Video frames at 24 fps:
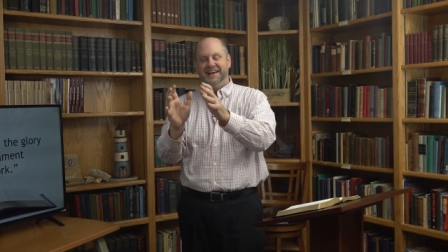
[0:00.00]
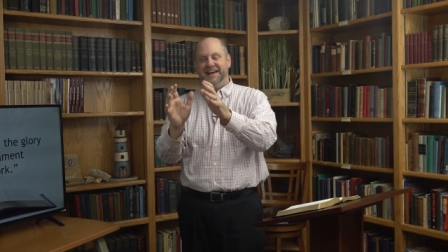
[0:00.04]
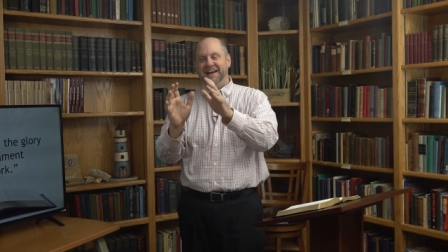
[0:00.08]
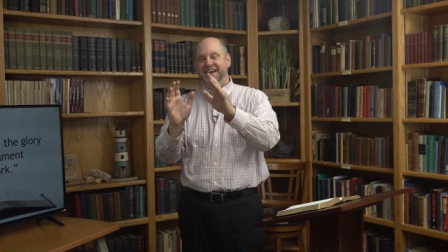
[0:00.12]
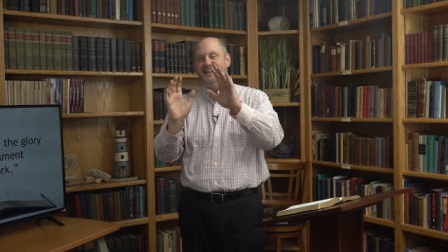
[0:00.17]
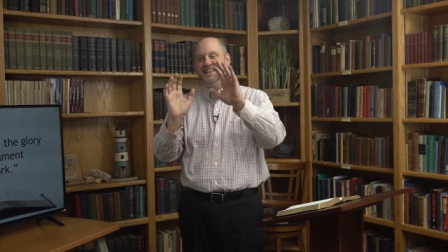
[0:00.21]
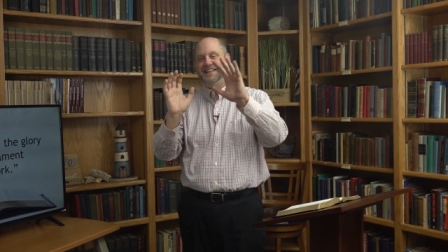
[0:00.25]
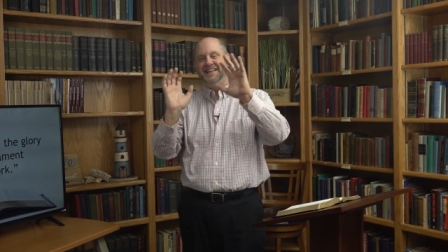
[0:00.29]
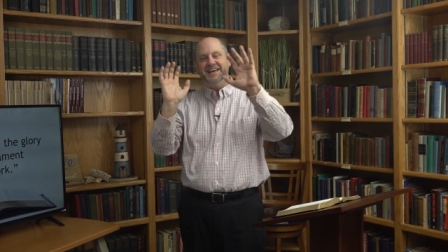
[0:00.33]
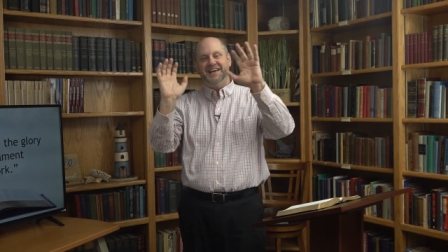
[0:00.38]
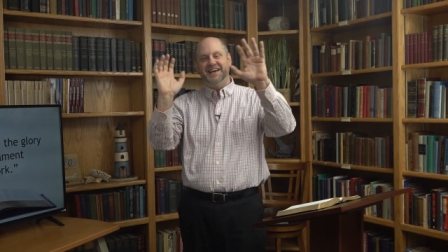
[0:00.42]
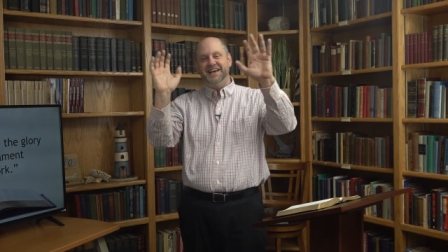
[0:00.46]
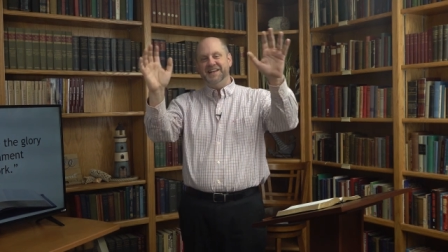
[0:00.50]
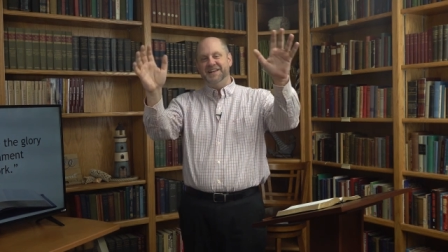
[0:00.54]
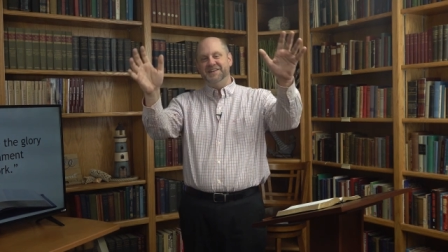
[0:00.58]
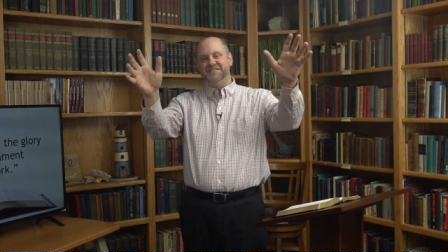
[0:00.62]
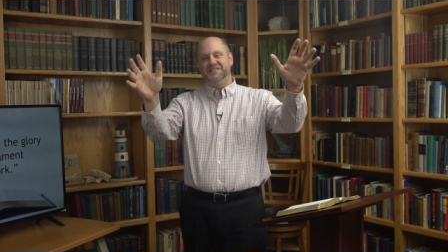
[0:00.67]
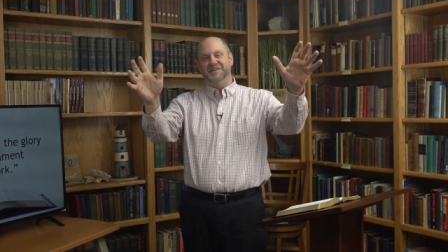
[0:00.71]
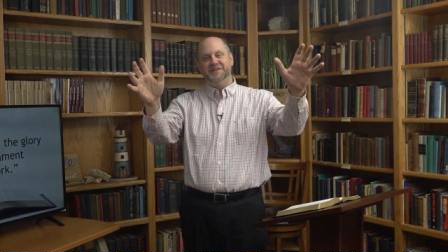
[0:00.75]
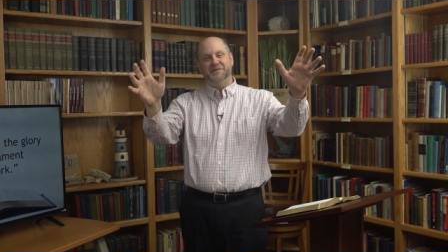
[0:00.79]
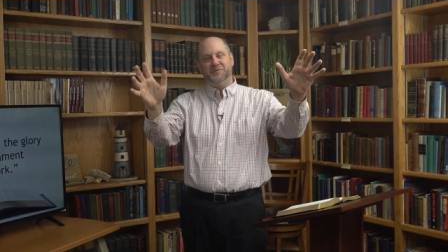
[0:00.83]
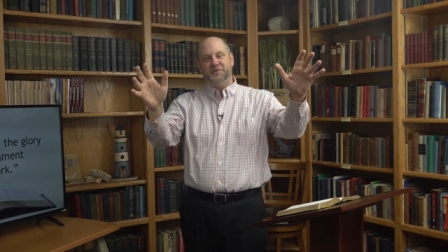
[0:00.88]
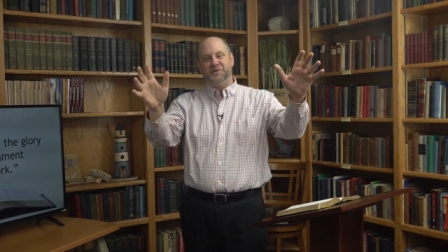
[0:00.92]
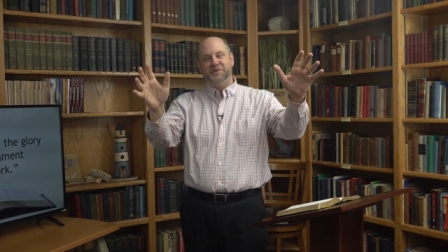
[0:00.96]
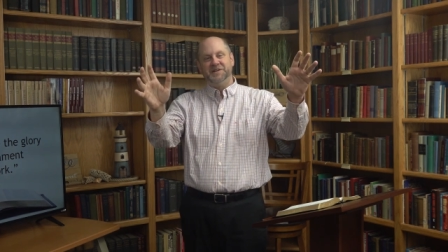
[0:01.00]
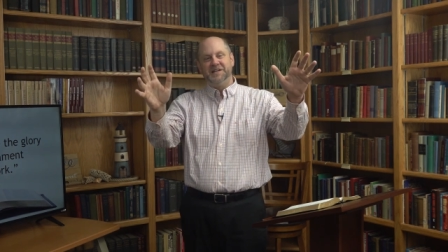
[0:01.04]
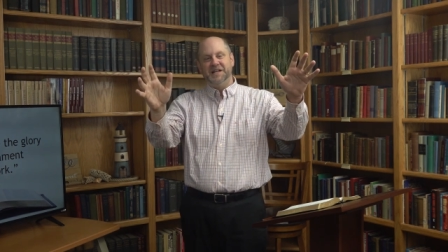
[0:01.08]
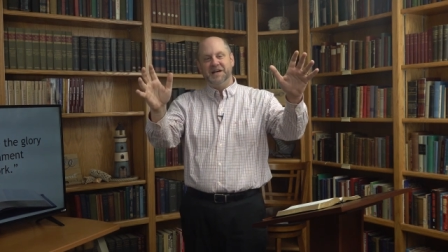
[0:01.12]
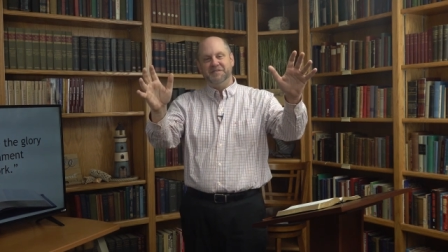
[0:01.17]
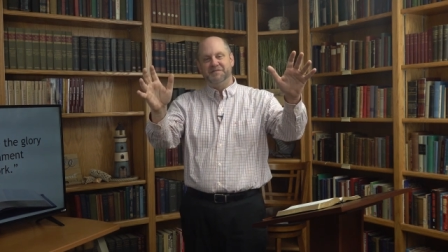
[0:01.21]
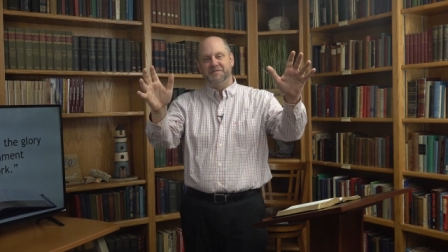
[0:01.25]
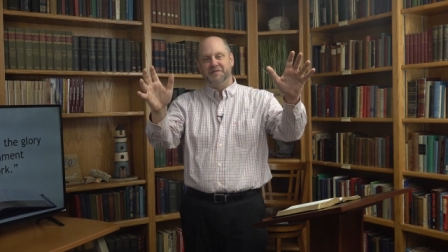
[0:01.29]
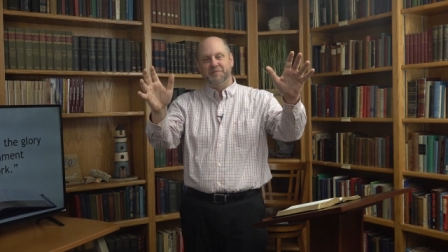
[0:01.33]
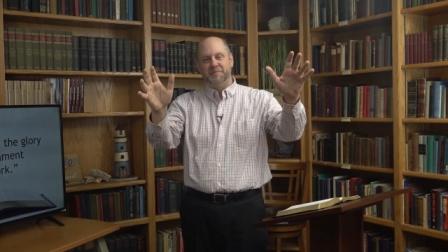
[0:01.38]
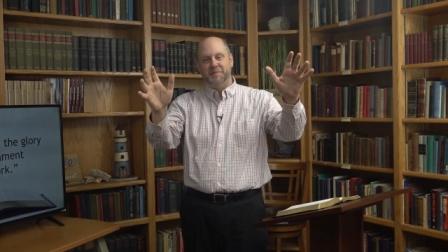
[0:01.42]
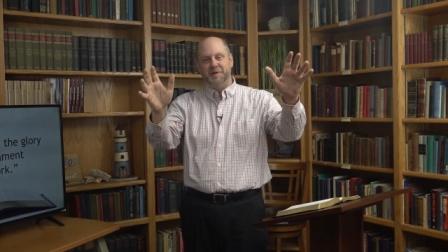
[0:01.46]
and the end of it will
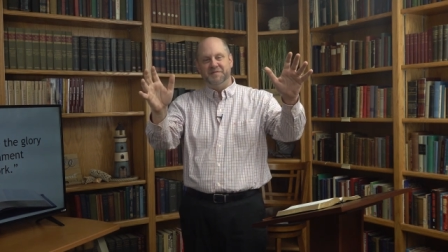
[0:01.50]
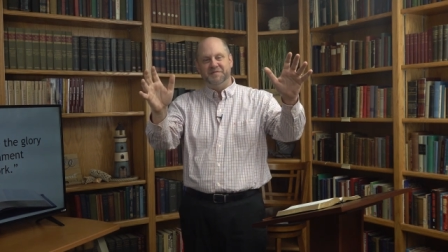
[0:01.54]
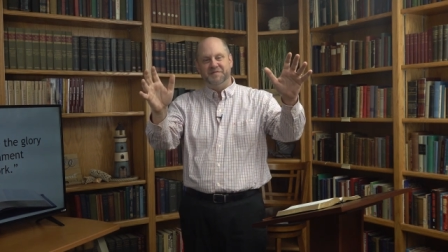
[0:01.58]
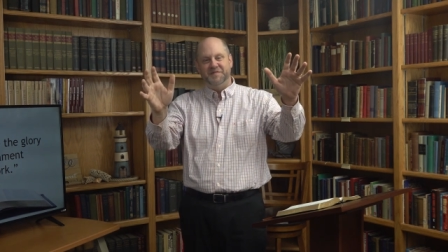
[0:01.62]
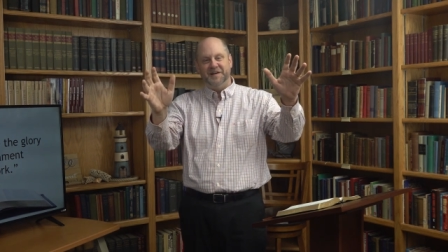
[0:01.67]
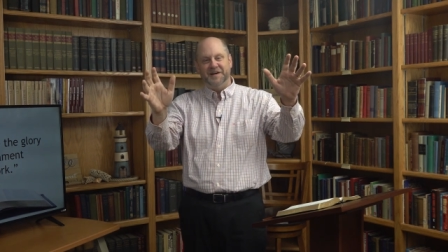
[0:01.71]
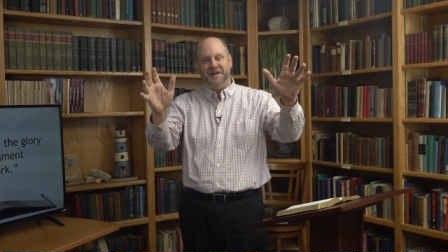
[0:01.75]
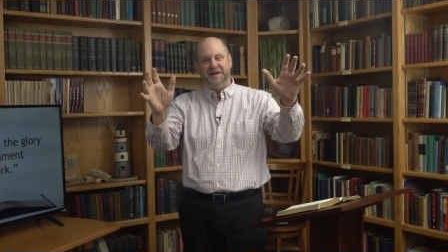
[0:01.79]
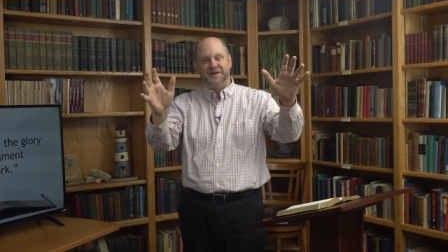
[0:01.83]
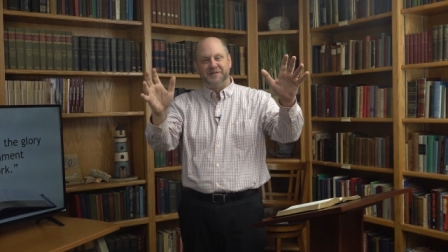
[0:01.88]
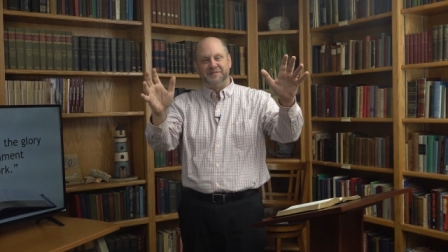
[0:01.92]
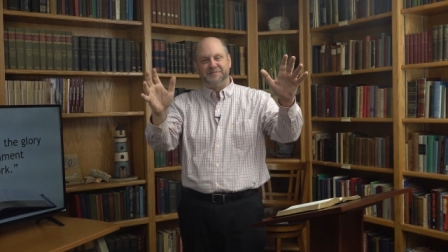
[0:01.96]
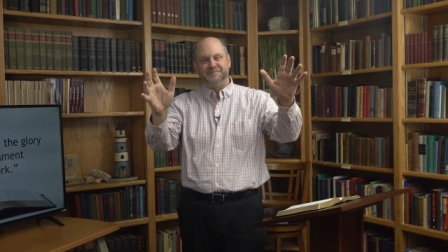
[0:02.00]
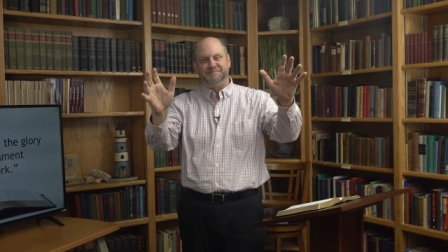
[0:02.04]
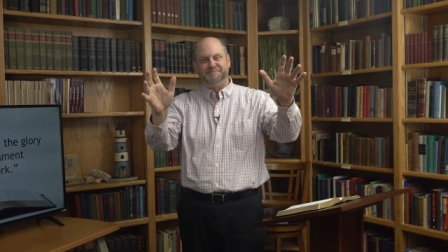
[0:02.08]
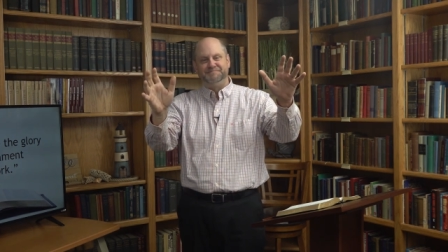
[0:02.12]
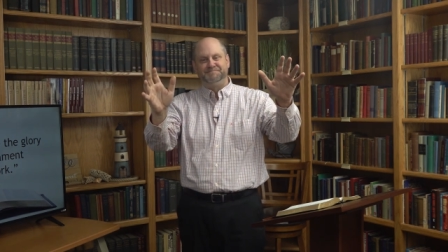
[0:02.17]
never be found.